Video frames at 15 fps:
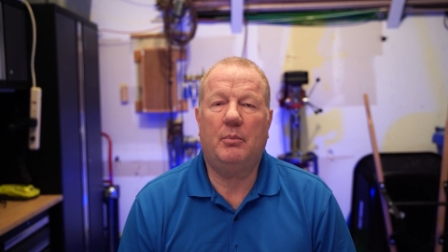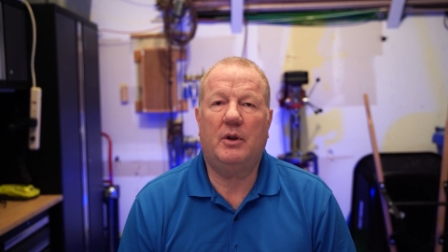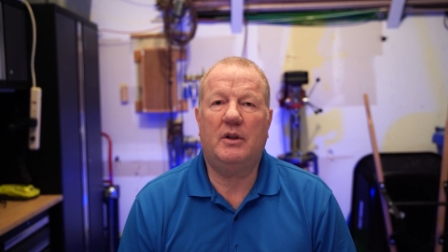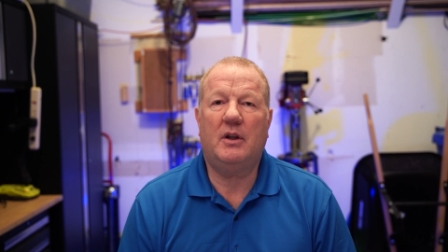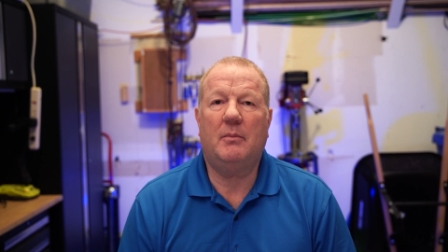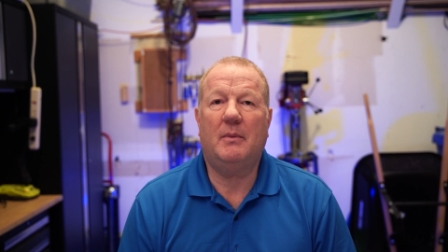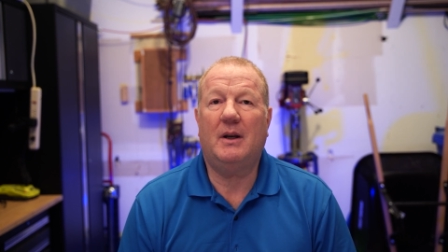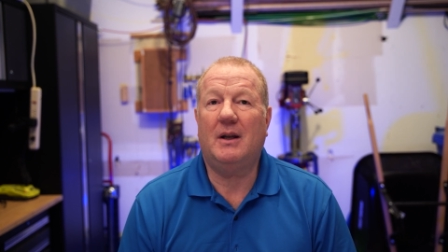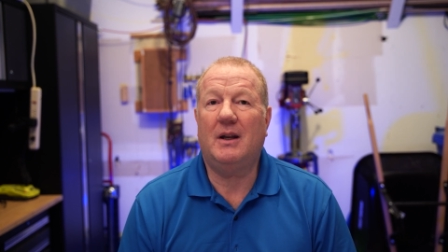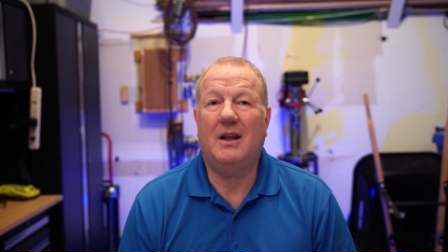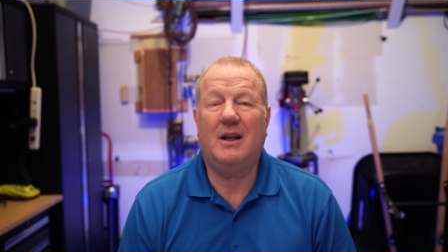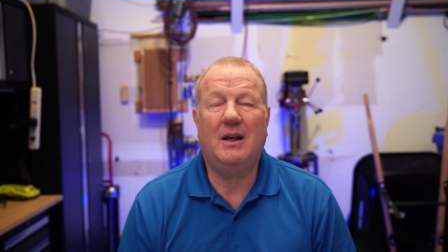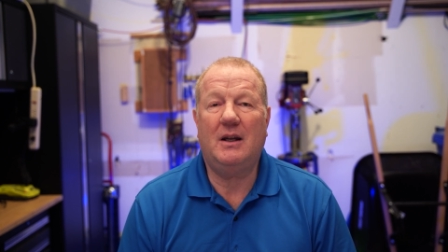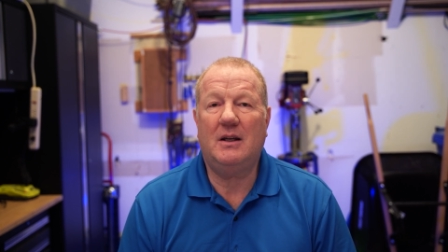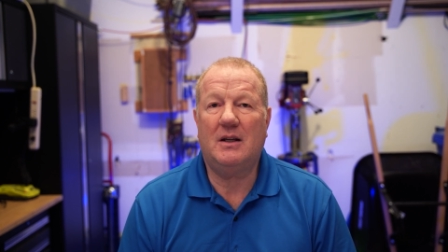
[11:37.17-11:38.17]
putting them in
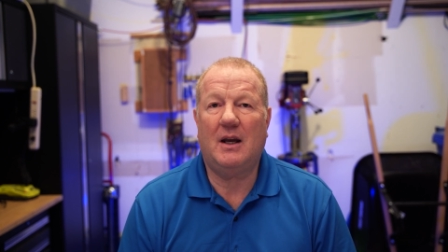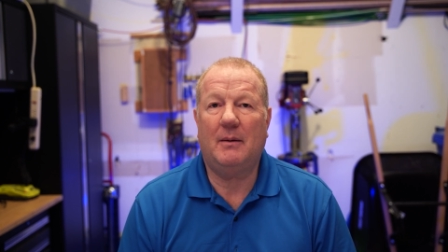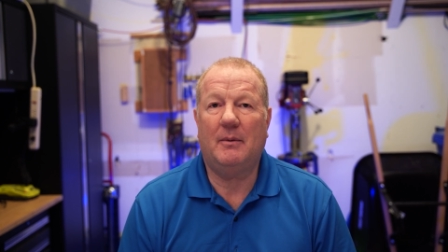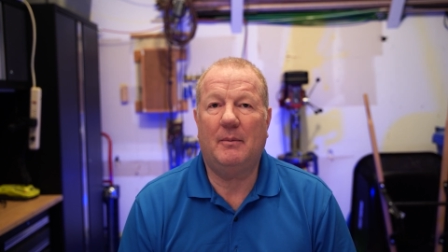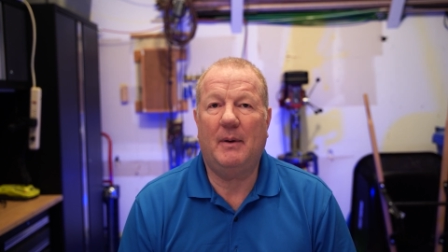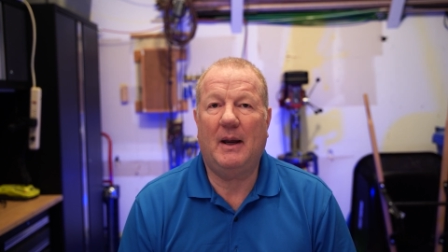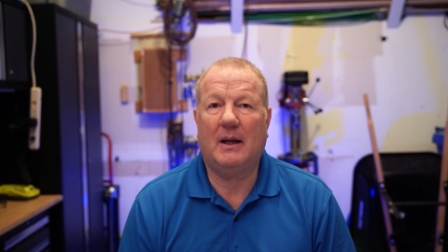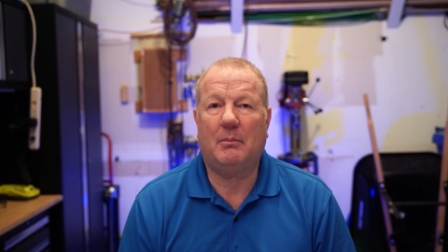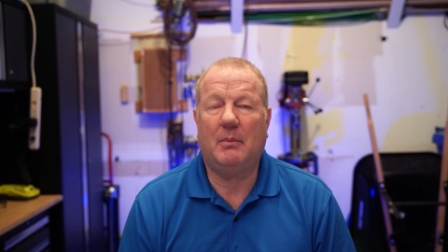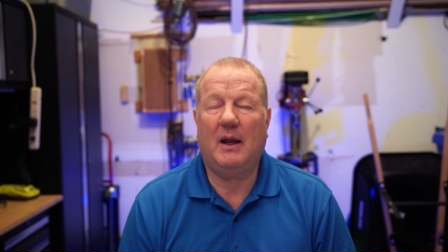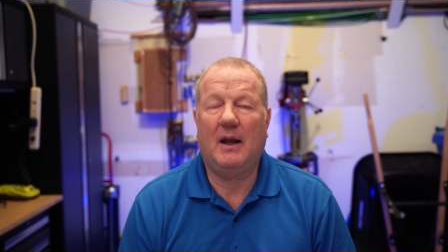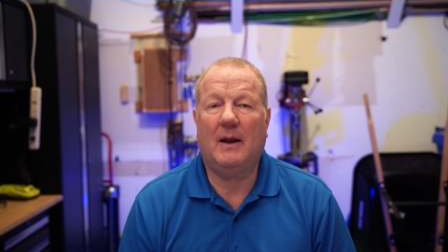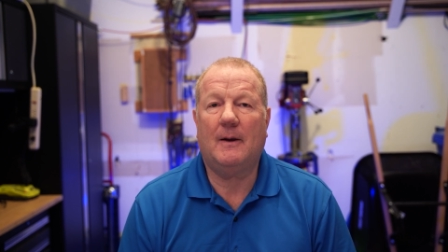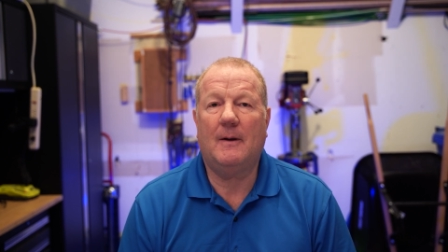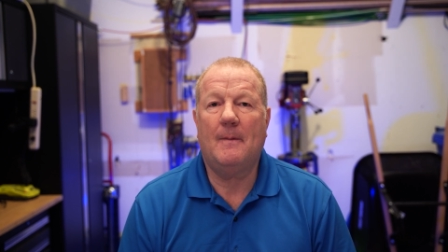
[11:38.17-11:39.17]
any type of
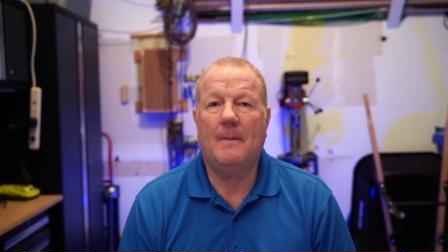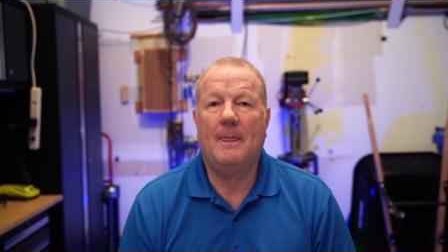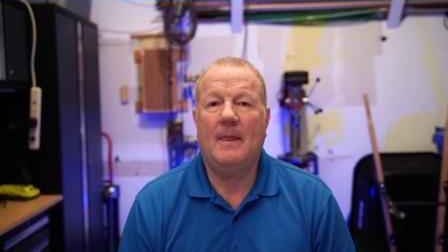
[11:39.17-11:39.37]
backpack,